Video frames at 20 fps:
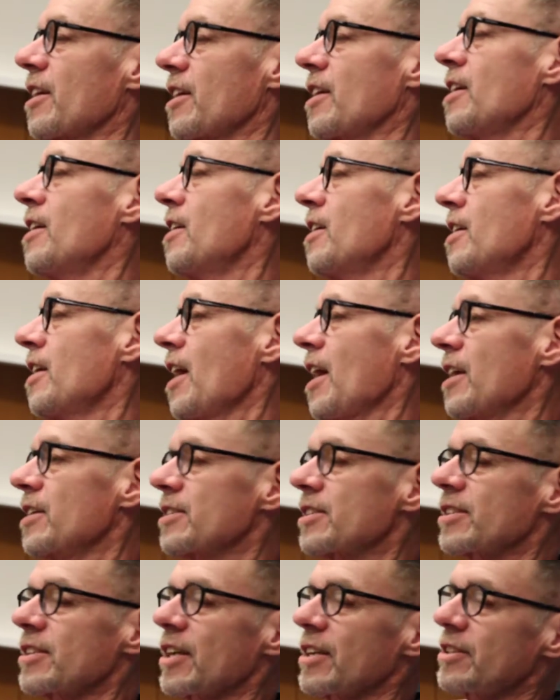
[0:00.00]
like,
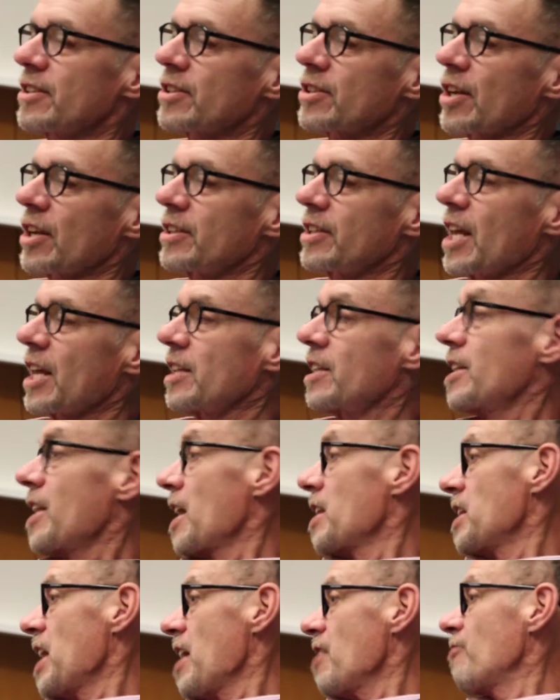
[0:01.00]
and
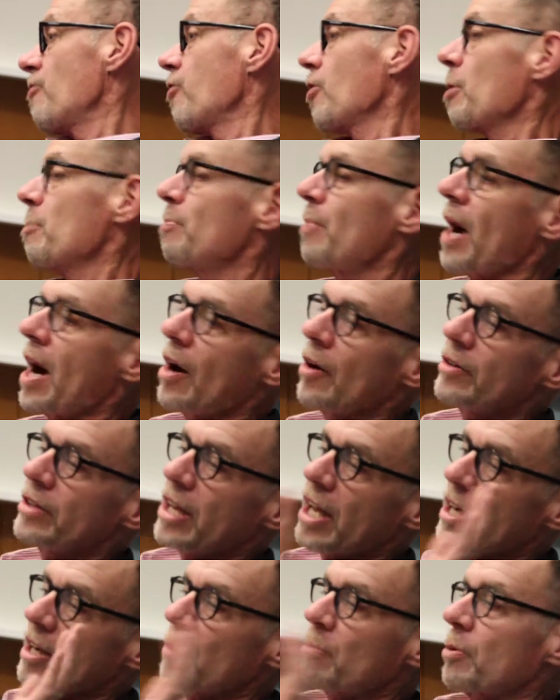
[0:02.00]
then they flip out,
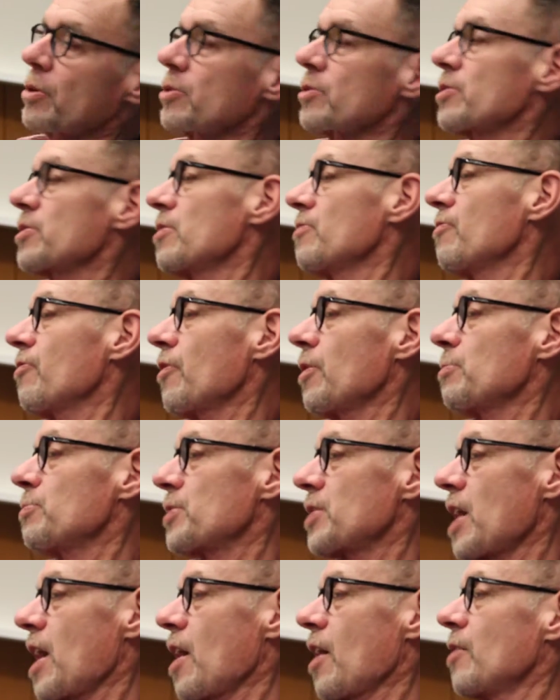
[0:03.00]
and then the person
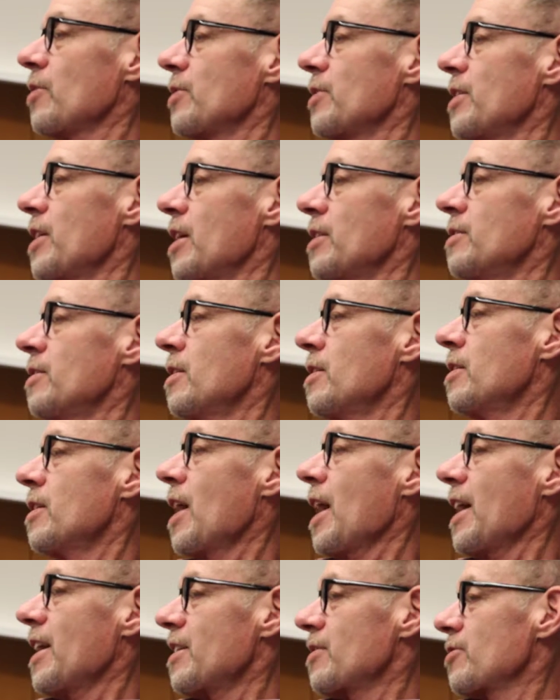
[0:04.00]
flips out, and
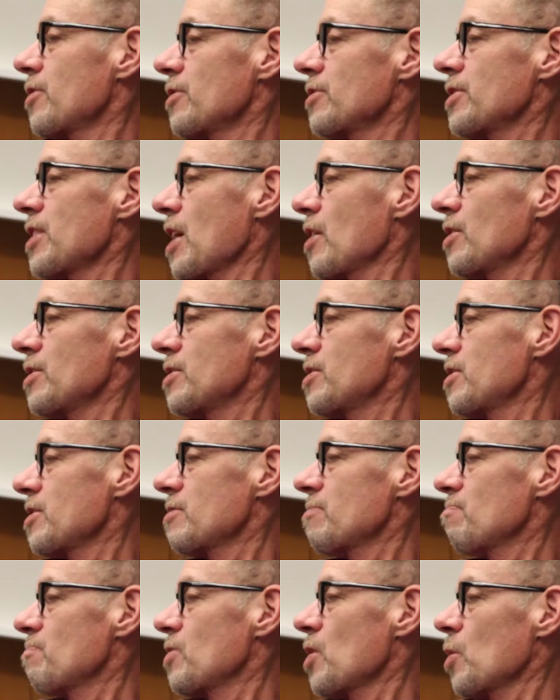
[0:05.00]
it turns out it's
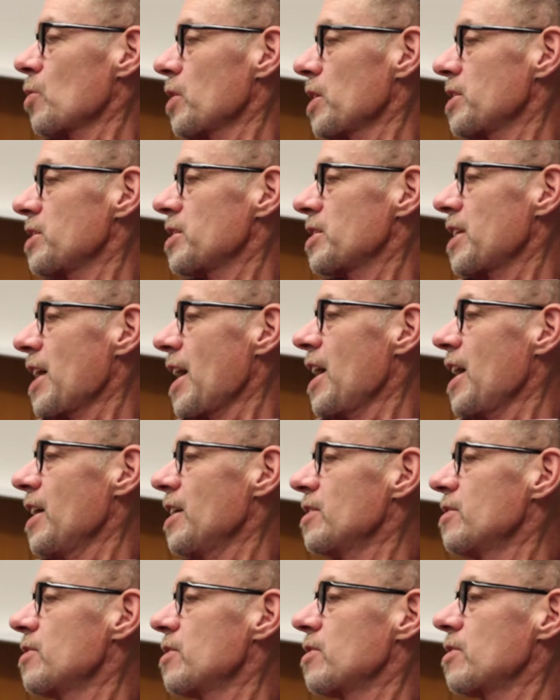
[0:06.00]
just totally
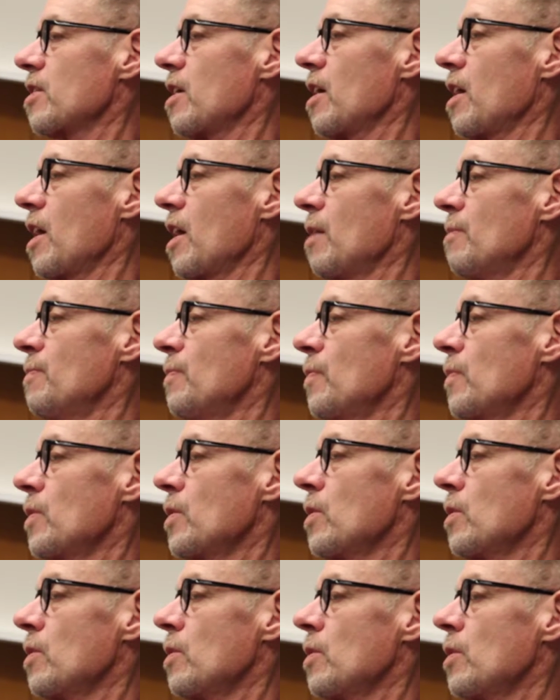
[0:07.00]
staged.
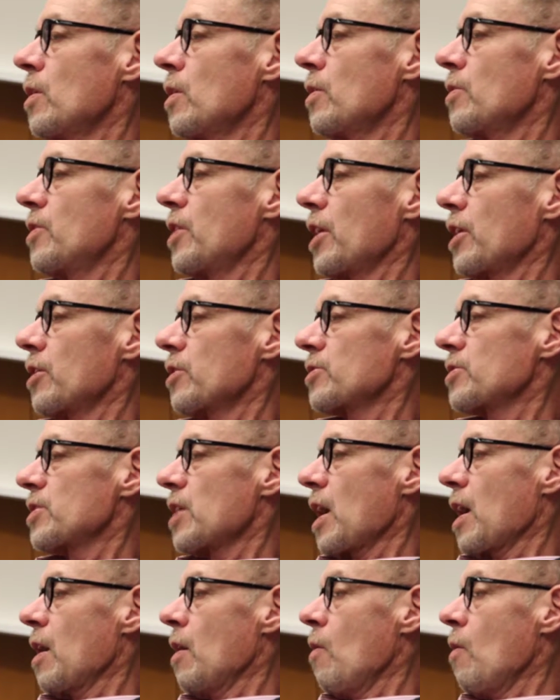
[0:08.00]
There's